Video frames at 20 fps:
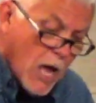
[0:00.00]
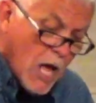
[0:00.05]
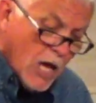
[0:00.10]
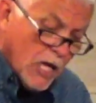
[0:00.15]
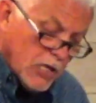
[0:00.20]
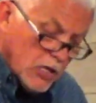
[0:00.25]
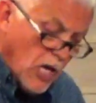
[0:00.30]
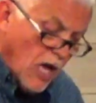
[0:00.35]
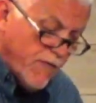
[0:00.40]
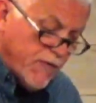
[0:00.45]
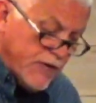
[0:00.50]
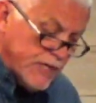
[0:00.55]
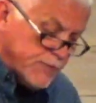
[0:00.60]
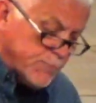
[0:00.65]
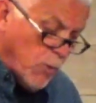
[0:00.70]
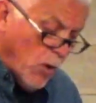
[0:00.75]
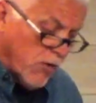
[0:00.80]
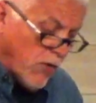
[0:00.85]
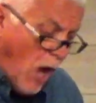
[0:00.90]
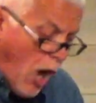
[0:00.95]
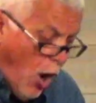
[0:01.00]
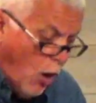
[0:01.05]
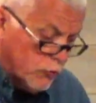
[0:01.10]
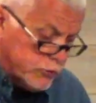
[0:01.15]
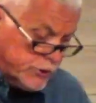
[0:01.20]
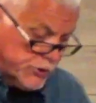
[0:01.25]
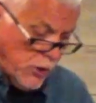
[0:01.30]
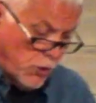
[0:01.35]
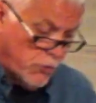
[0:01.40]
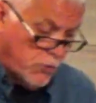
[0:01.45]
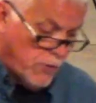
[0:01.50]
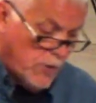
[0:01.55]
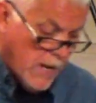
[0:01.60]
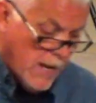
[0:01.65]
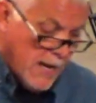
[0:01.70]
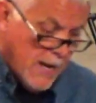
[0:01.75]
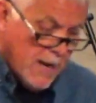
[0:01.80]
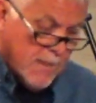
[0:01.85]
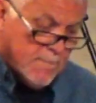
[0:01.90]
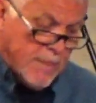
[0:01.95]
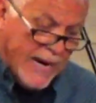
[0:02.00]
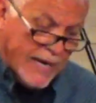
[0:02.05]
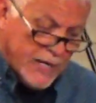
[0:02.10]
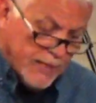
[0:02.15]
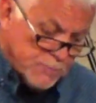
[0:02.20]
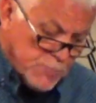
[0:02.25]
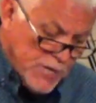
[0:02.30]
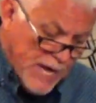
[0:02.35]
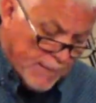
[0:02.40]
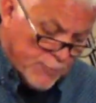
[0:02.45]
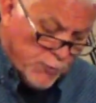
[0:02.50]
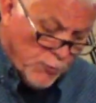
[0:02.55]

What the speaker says: love his brother also. Back up chapter